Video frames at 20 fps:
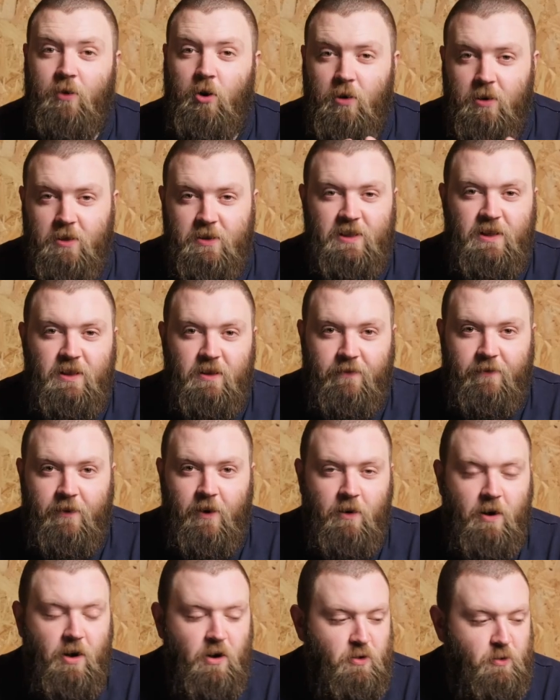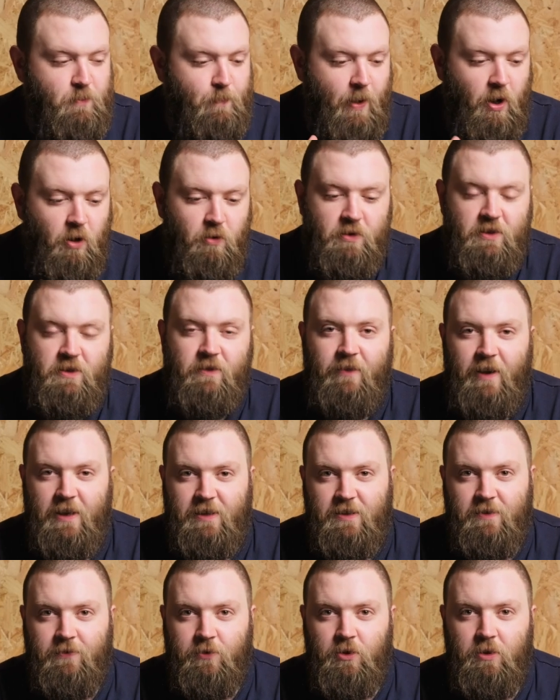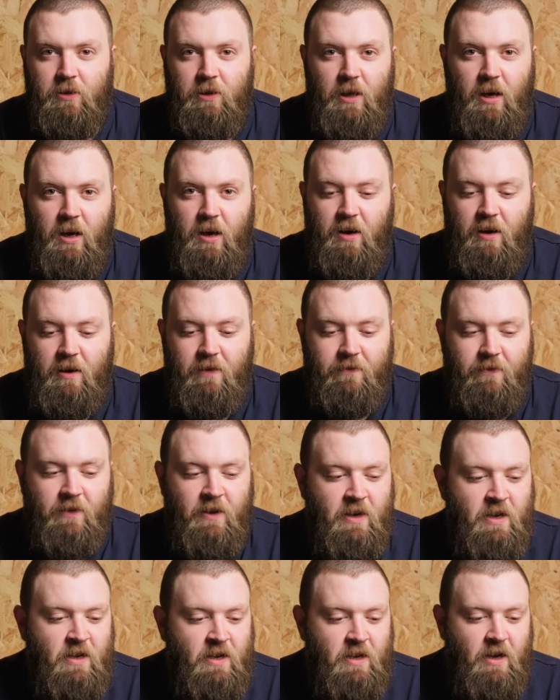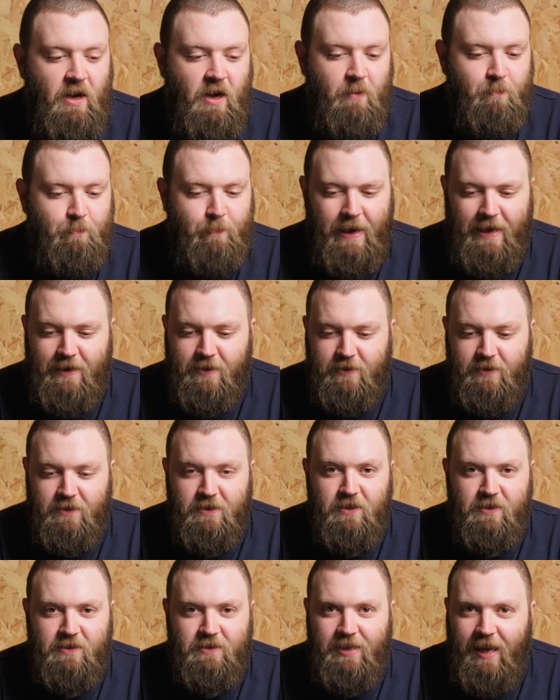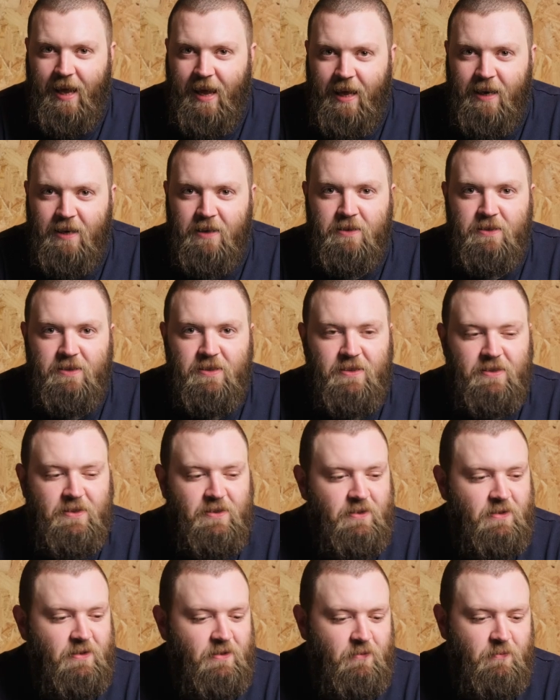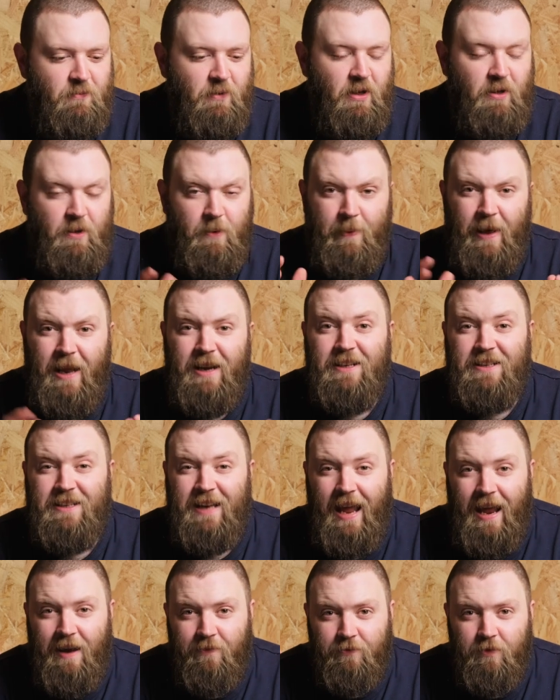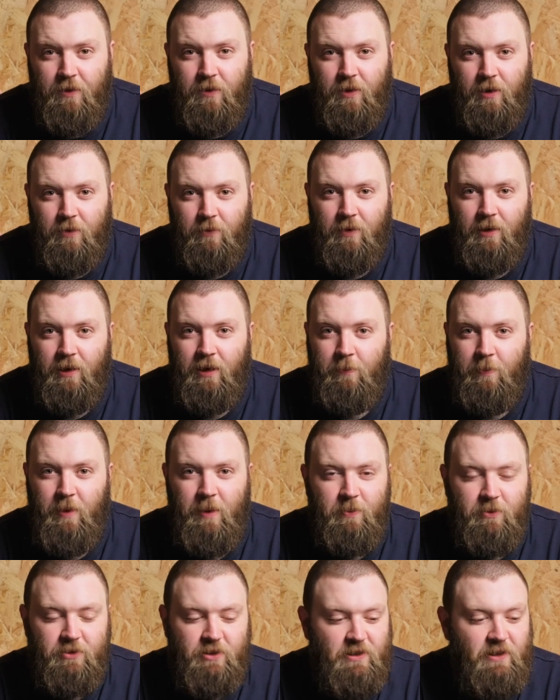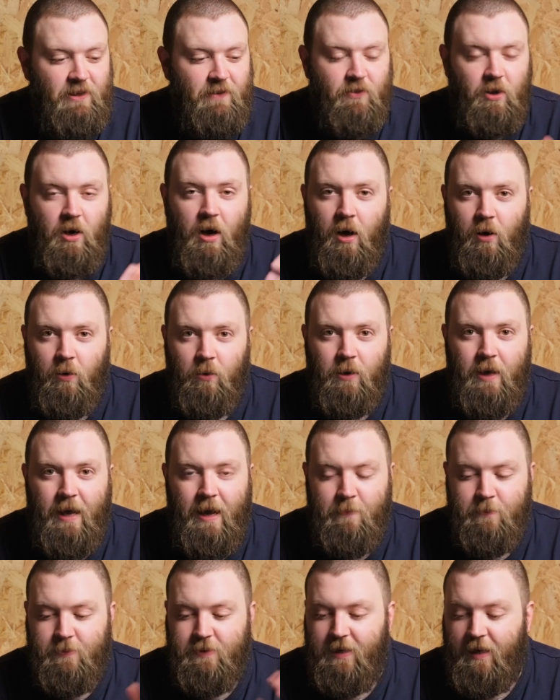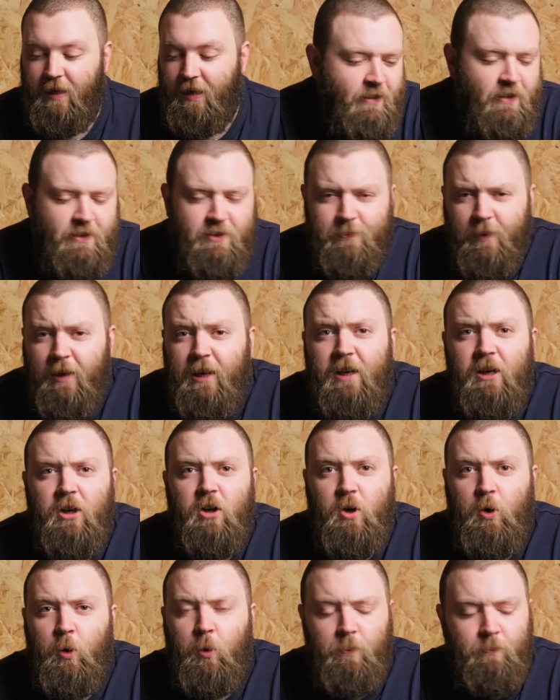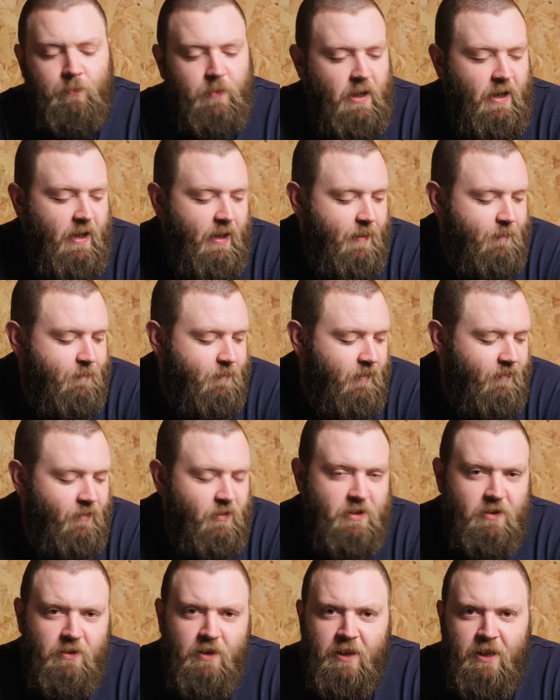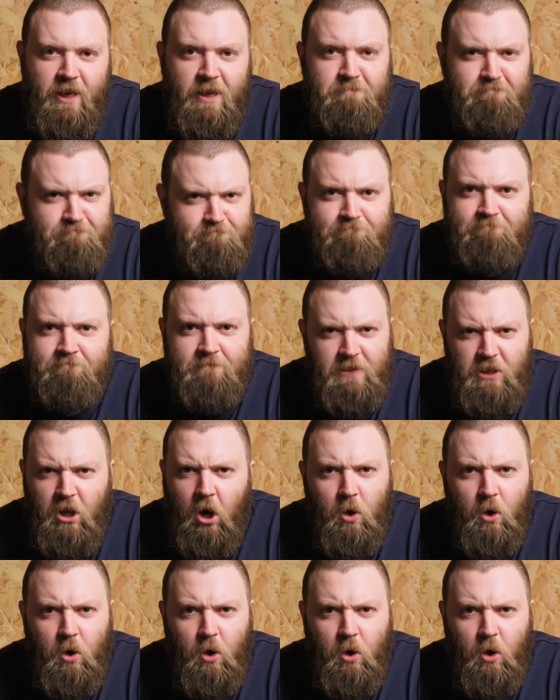all seen the photos post-festival of abandoned tents, well, abandoned everything really. People just leave the whole campsite. It's really not cool. If you're doing that, not